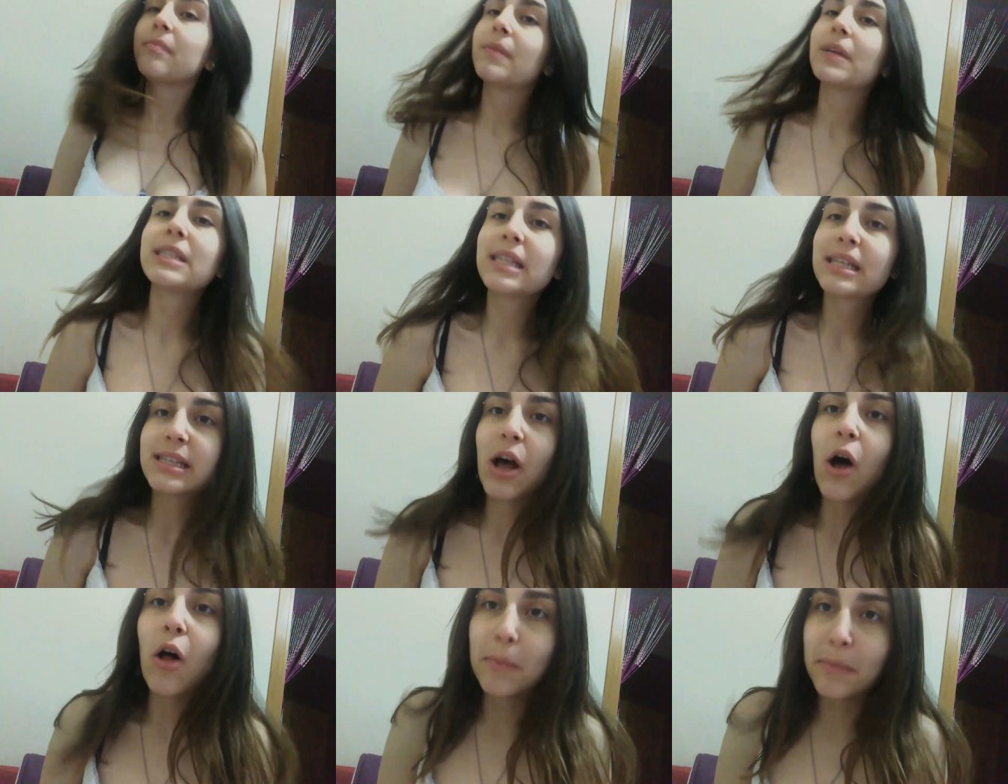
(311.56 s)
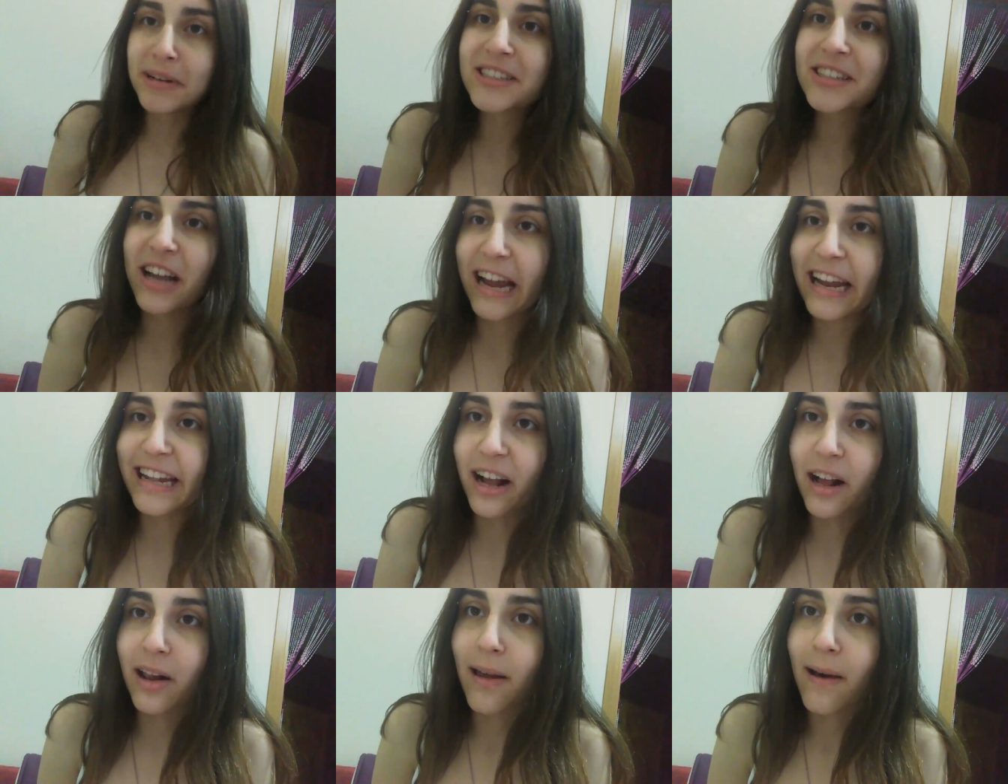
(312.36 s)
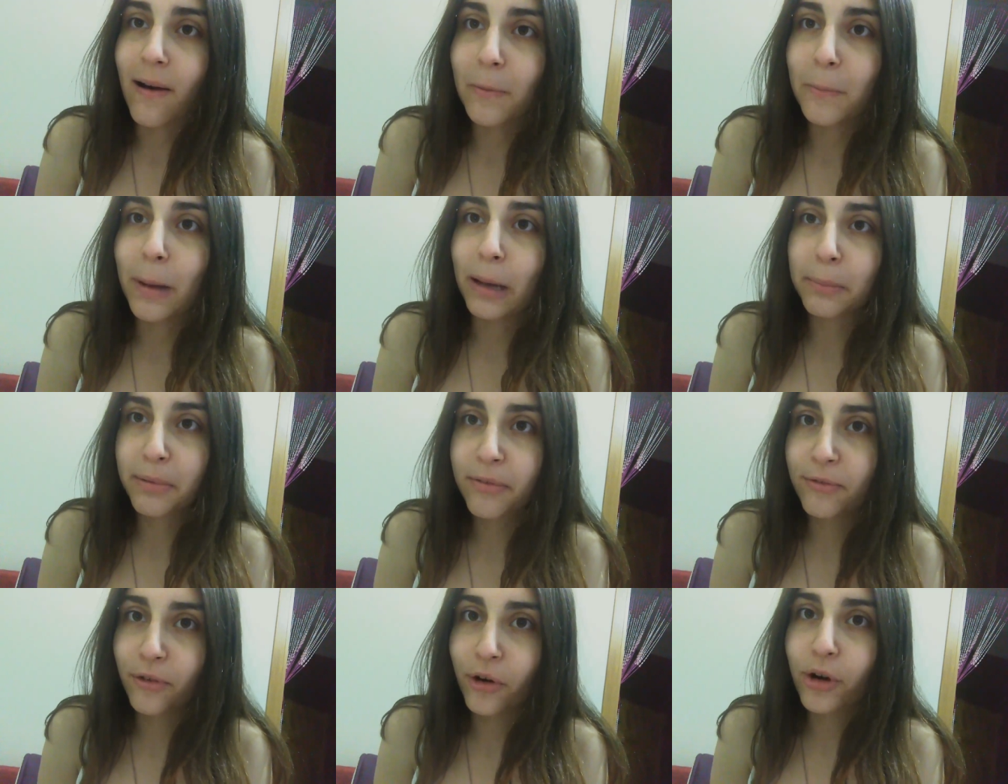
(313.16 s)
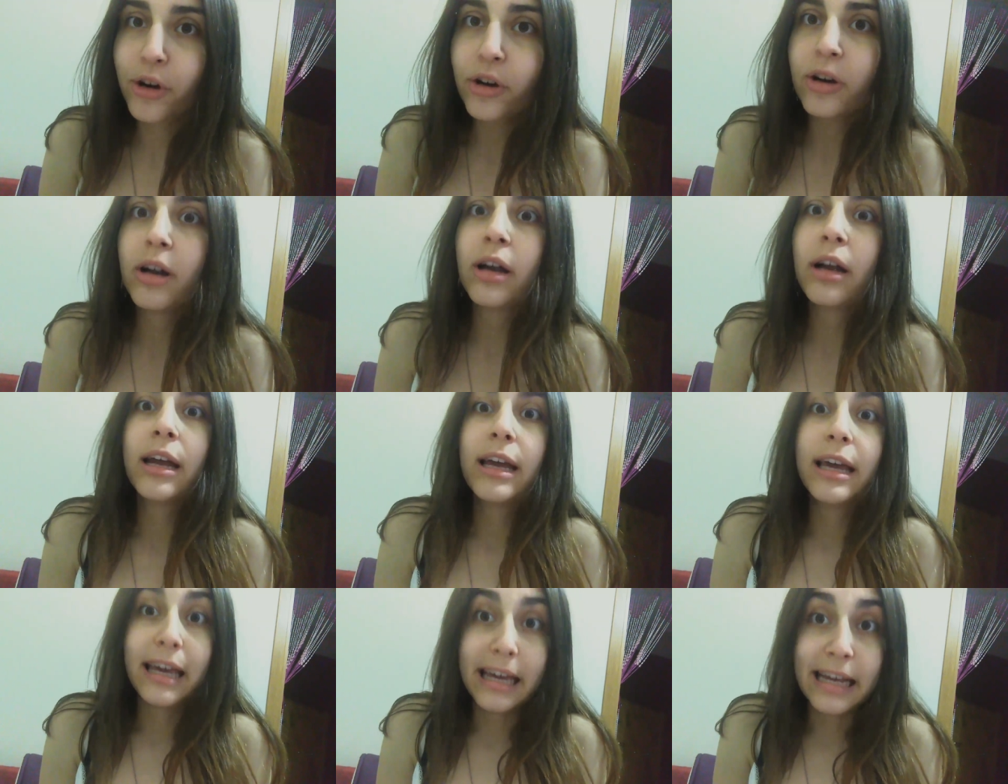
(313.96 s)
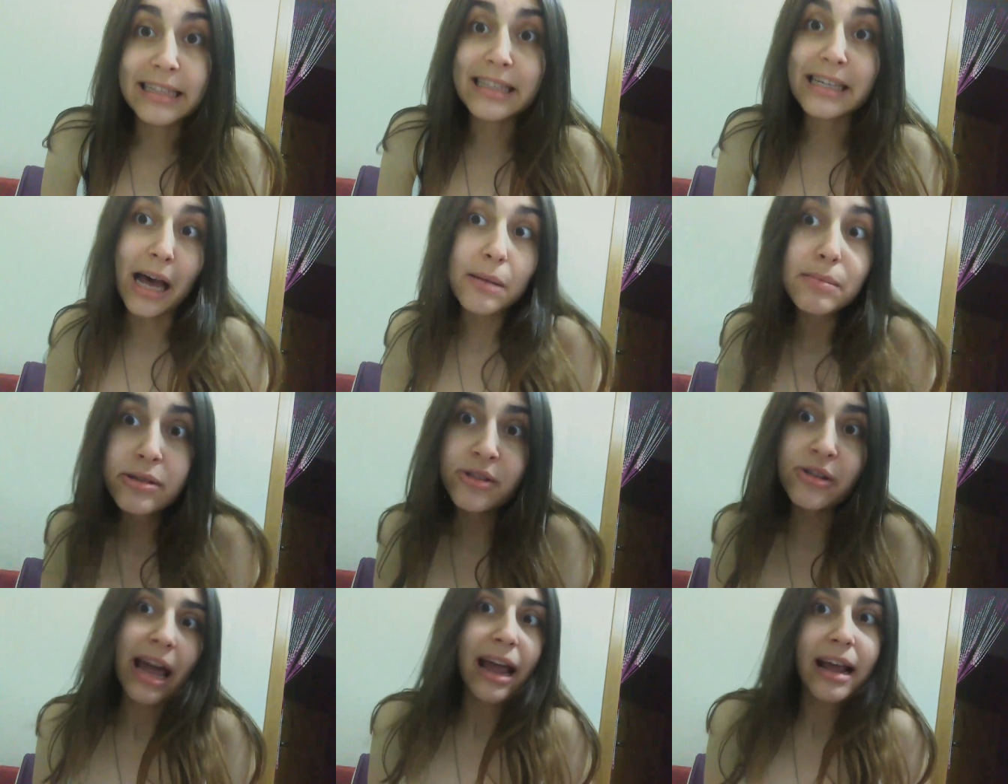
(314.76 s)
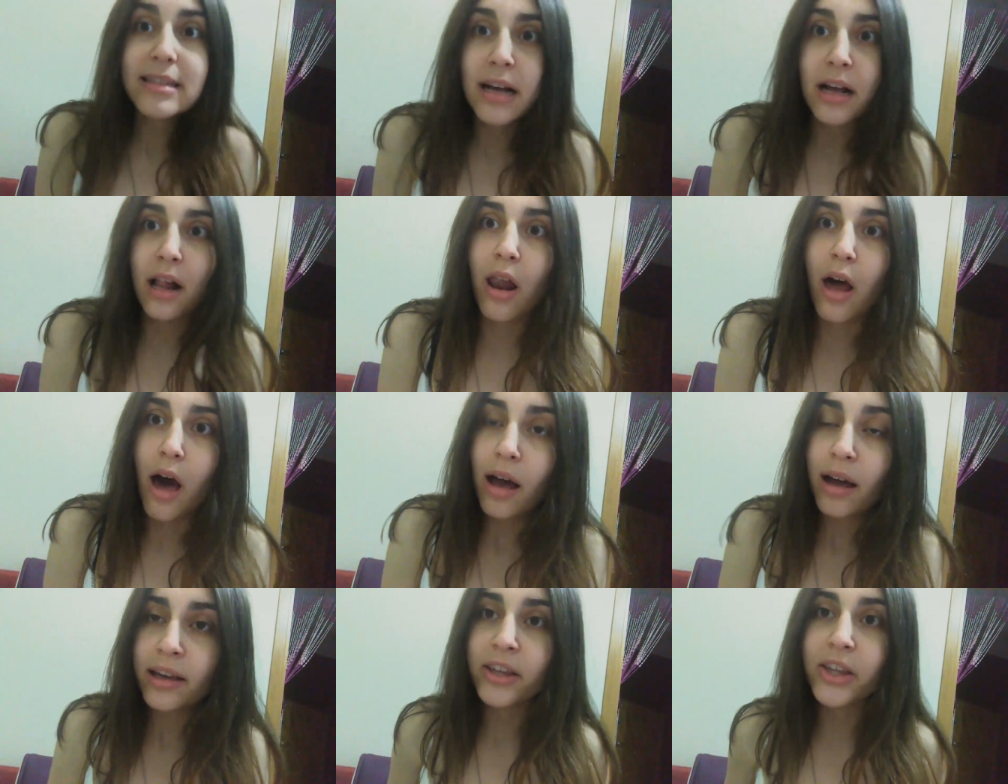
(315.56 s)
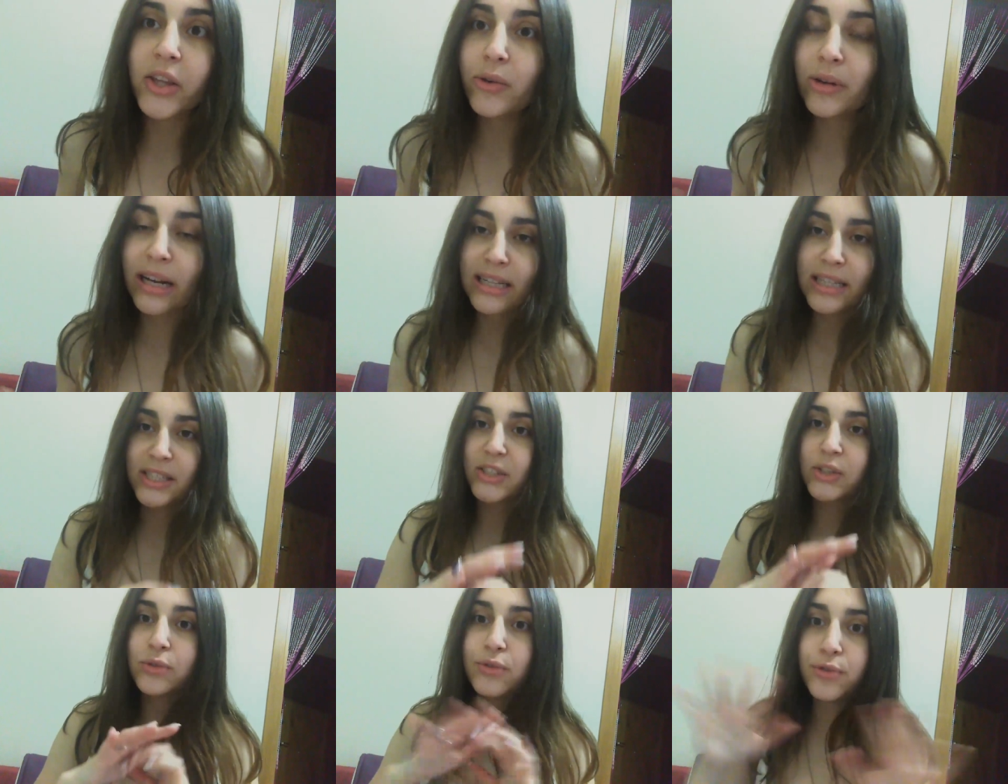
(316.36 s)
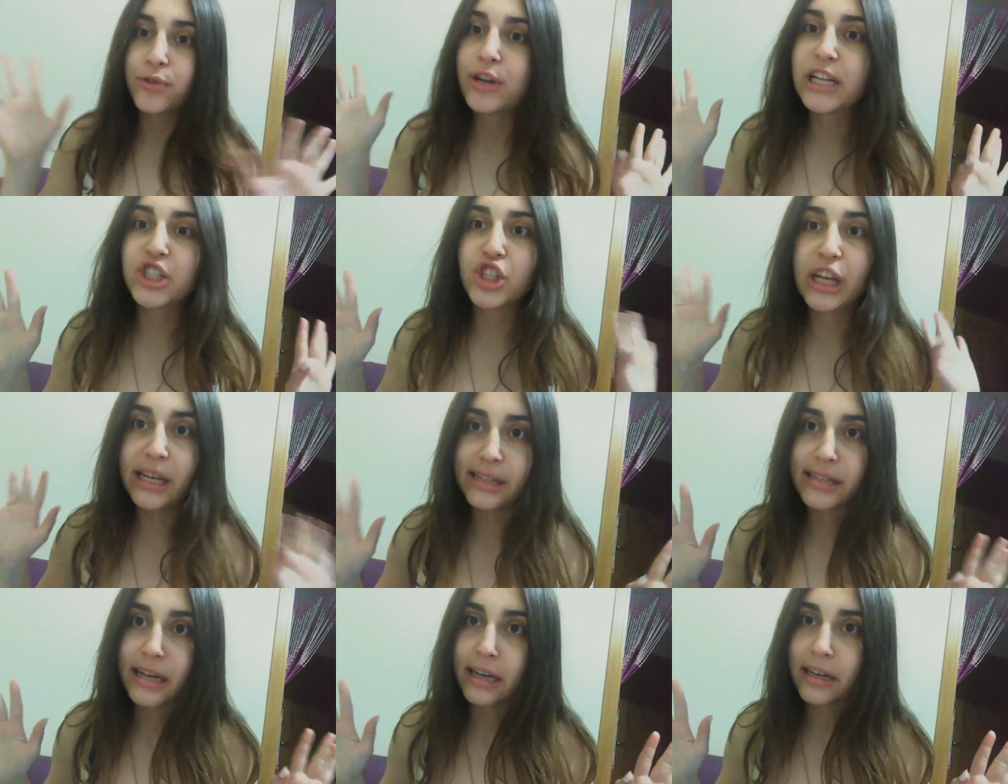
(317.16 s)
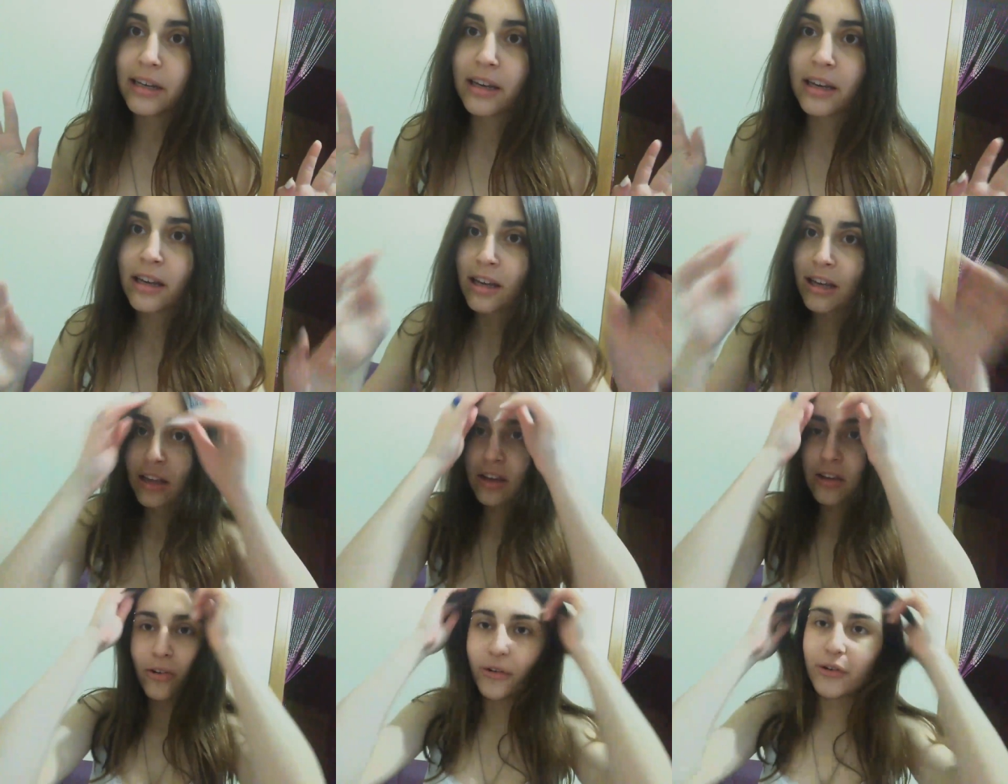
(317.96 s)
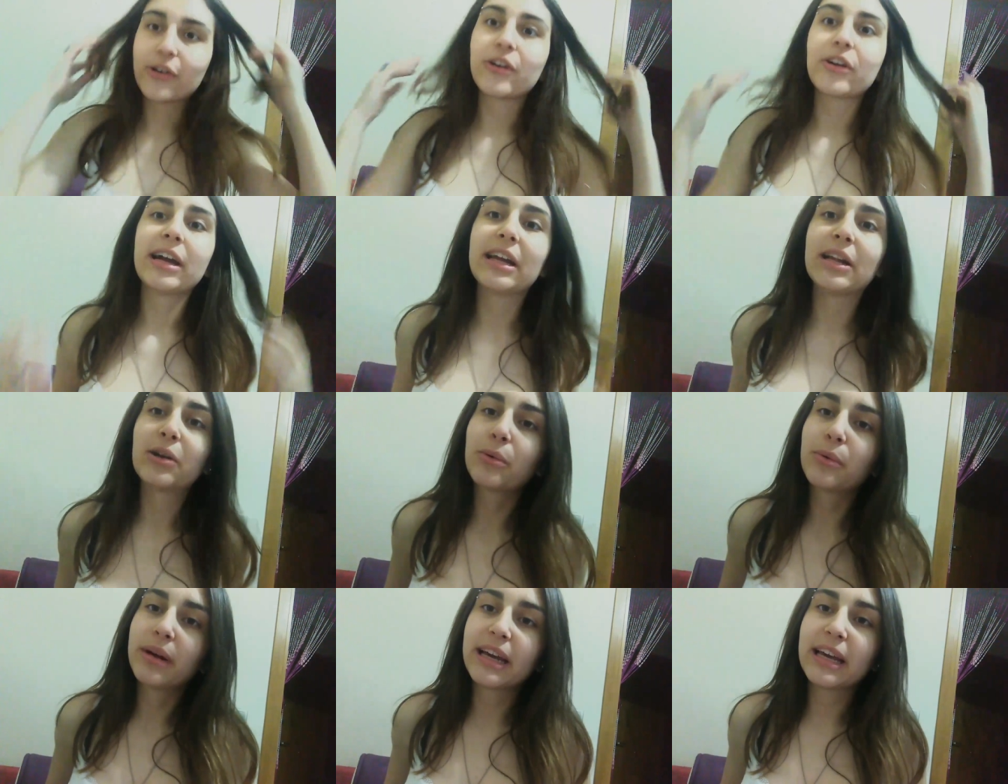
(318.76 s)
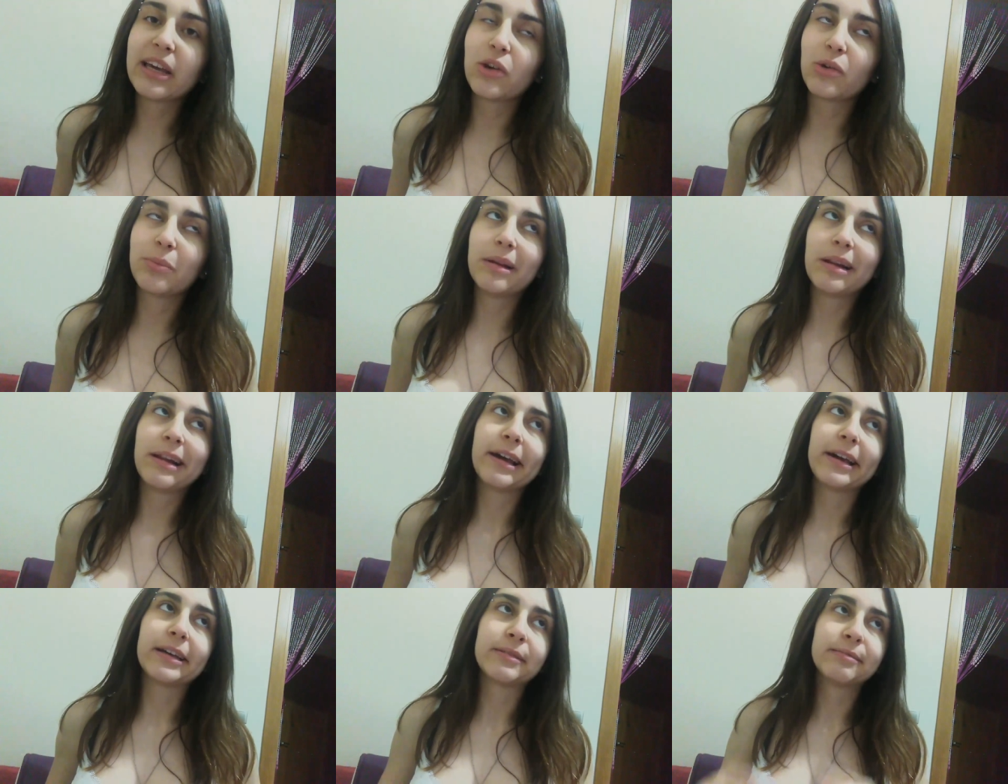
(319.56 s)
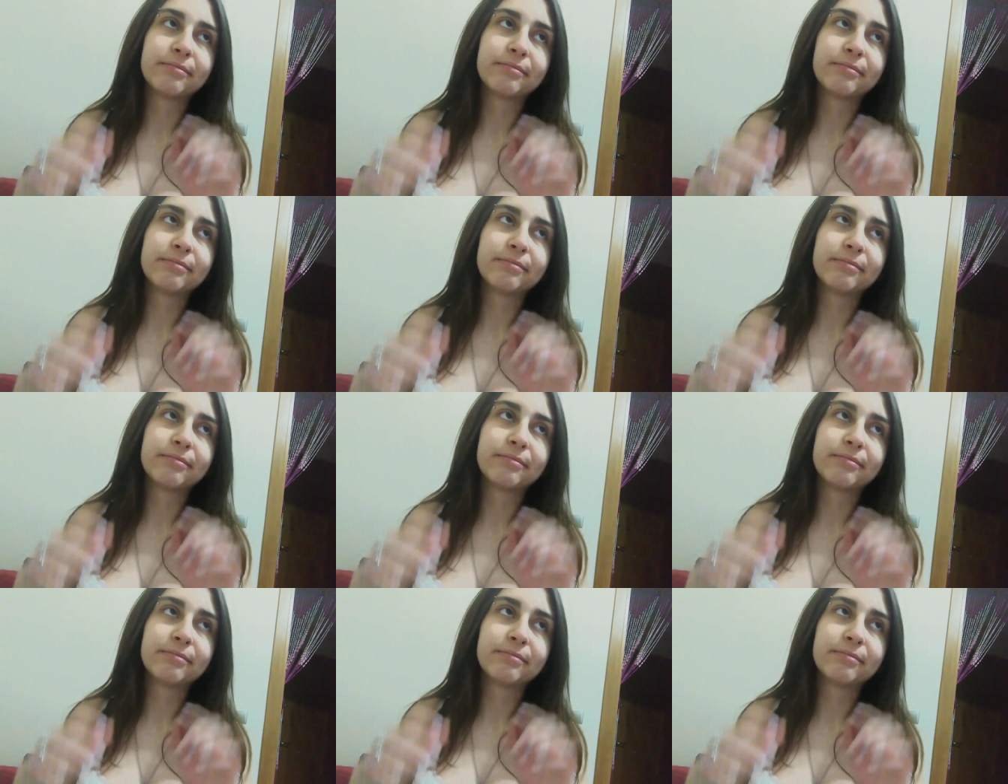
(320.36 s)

This is almost eight o'clock, but before it comes to eight o'clock, you need to finish eating. Or either way, you'll be like,